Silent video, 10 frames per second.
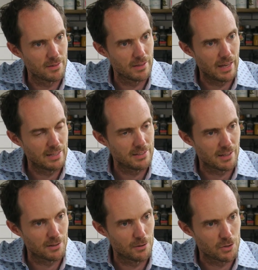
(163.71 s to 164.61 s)
any
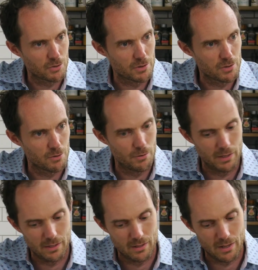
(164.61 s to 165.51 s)
technological story.
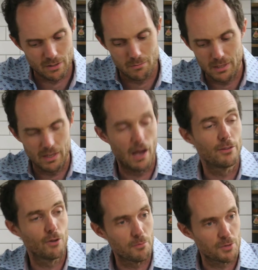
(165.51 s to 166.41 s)
To me,
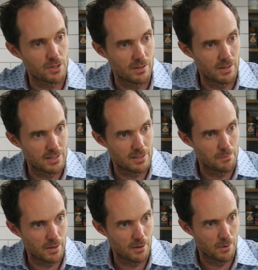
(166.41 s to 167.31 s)
adoption is the
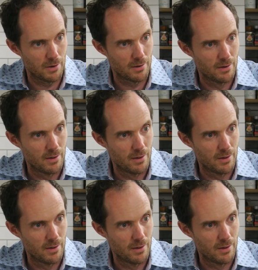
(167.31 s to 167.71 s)
bigger one.